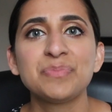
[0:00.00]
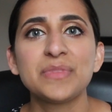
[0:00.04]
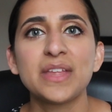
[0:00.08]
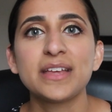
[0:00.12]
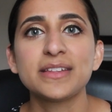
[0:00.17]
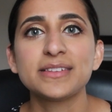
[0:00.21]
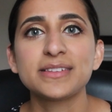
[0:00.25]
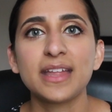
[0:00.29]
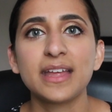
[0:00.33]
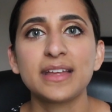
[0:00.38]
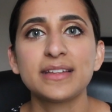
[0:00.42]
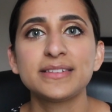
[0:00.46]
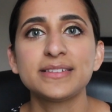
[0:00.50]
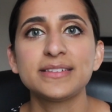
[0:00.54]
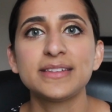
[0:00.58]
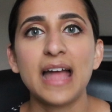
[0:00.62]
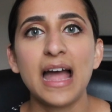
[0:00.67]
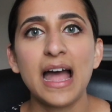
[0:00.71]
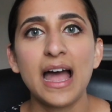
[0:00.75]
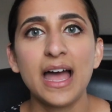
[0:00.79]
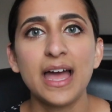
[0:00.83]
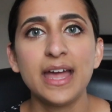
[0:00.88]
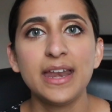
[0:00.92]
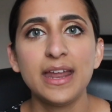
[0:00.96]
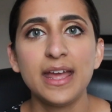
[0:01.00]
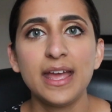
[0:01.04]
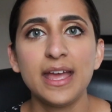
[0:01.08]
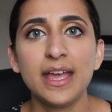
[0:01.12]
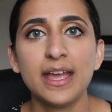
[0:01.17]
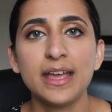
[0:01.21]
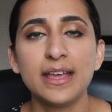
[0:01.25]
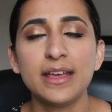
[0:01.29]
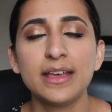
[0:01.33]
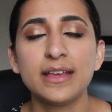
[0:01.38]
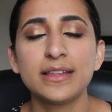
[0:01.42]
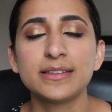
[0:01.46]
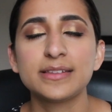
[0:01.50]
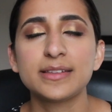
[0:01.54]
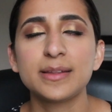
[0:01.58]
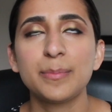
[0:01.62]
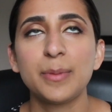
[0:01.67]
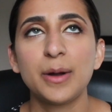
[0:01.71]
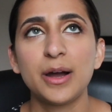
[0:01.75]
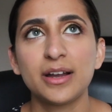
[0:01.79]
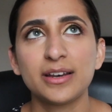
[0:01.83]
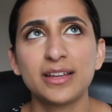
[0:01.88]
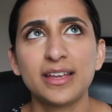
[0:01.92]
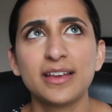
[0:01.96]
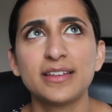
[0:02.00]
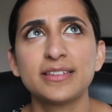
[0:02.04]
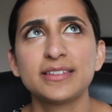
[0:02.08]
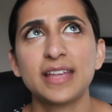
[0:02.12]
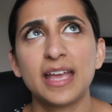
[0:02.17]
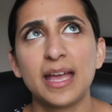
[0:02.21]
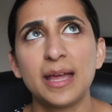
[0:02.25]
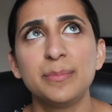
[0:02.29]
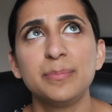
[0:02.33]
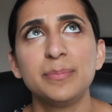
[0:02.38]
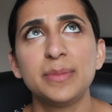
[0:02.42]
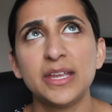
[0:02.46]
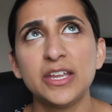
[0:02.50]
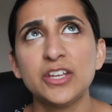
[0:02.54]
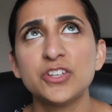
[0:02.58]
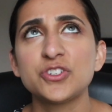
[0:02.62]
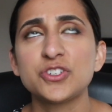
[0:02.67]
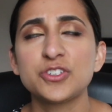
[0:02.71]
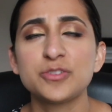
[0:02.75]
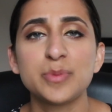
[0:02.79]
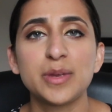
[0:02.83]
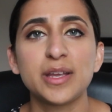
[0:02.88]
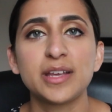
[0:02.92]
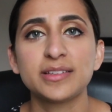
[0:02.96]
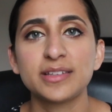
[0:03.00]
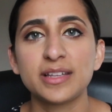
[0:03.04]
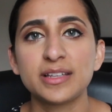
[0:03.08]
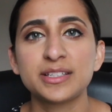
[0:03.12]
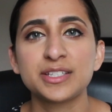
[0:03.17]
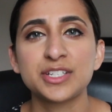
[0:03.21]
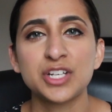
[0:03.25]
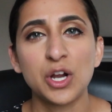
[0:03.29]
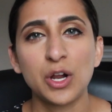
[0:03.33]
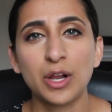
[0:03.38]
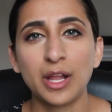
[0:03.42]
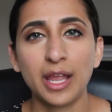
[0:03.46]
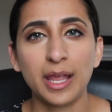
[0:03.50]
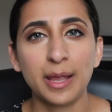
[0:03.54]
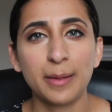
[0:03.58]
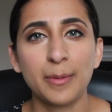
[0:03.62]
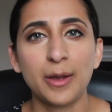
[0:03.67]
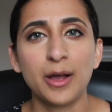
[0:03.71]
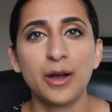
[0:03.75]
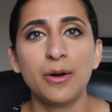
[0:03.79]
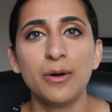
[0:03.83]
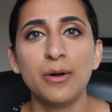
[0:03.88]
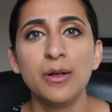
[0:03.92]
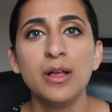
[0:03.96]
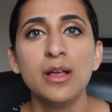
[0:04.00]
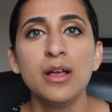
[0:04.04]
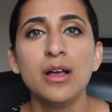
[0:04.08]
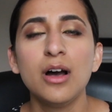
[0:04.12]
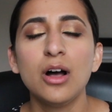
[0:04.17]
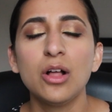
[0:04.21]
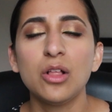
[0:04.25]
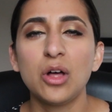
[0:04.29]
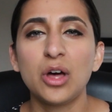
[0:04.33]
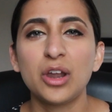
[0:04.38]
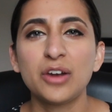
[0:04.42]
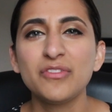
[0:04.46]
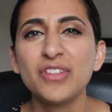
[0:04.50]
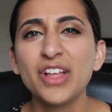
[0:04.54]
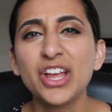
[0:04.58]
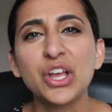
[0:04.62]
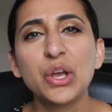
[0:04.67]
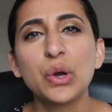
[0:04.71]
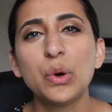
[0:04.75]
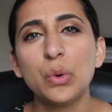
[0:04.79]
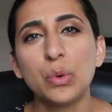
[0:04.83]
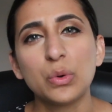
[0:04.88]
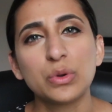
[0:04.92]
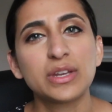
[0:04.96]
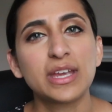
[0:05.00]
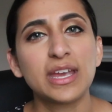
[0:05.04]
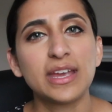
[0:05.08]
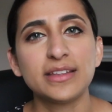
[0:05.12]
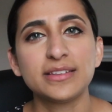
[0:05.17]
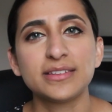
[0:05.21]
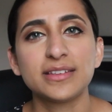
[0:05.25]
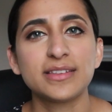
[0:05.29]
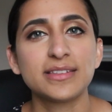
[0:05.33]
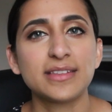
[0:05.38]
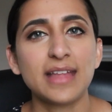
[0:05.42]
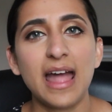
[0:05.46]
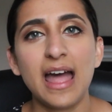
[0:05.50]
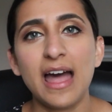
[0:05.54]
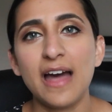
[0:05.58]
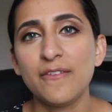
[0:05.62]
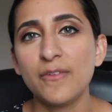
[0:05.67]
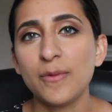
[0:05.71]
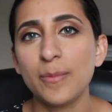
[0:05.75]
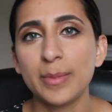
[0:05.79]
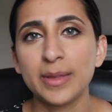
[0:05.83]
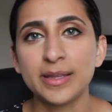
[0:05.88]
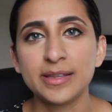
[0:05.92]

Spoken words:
as like sad as the podcast can be, just because it's talking about a lot of like cold cases that haven't